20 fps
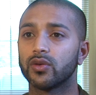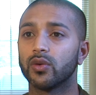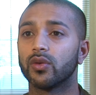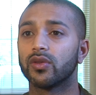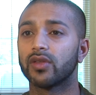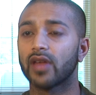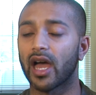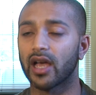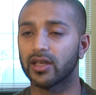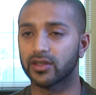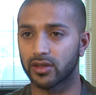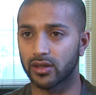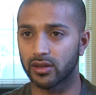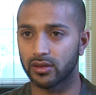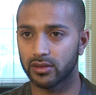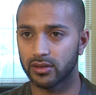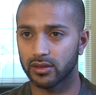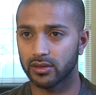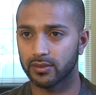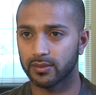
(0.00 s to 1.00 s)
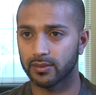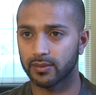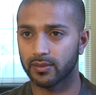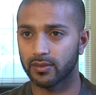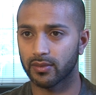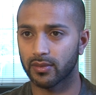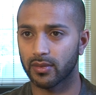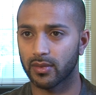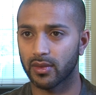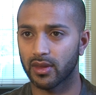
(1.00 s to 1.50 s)
2000,
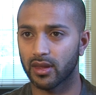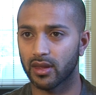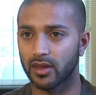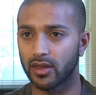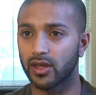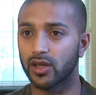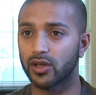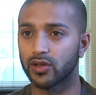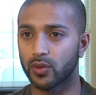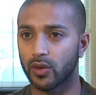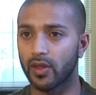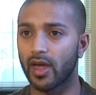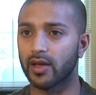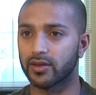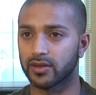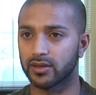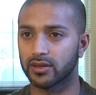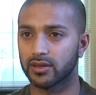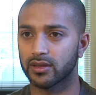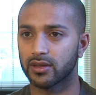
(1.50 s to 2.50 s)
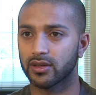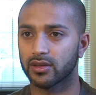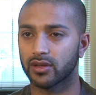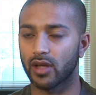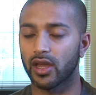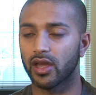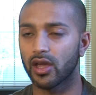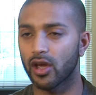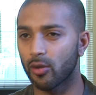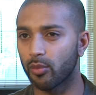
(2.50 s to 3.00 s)
the year 2000,
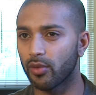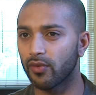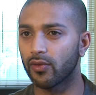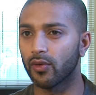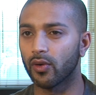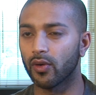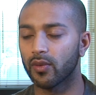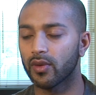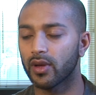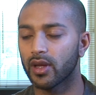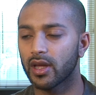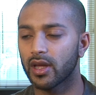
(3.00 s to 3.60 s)
so a year before.